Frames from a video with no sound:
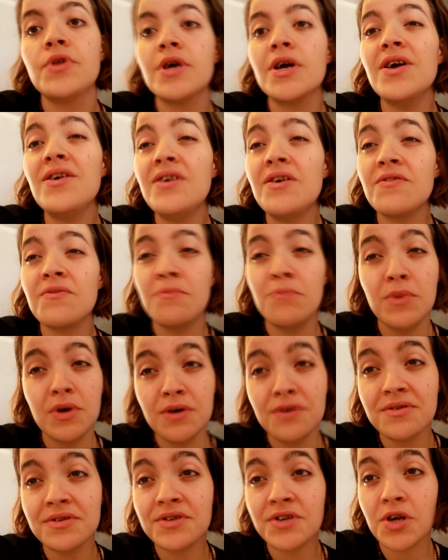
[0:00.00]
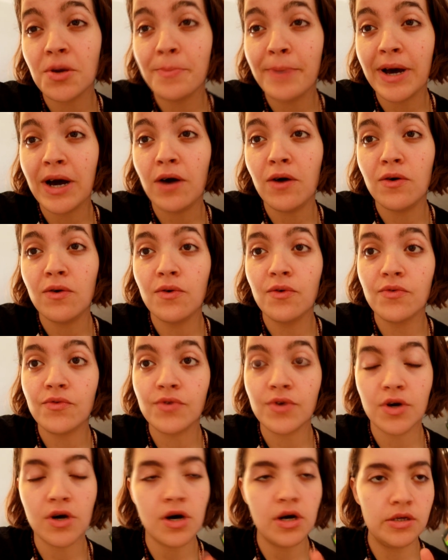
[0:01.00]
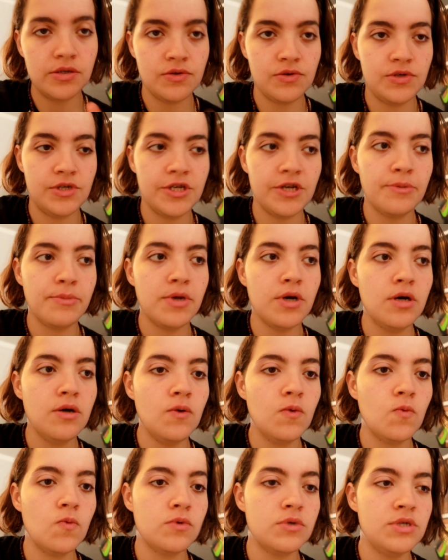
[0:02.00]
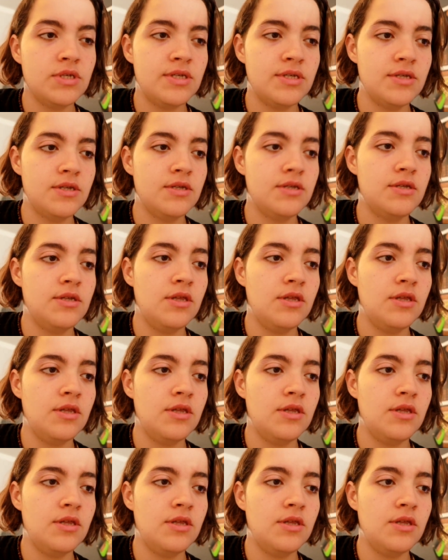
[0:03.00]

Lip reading: thing I love most about the Castle Cinema was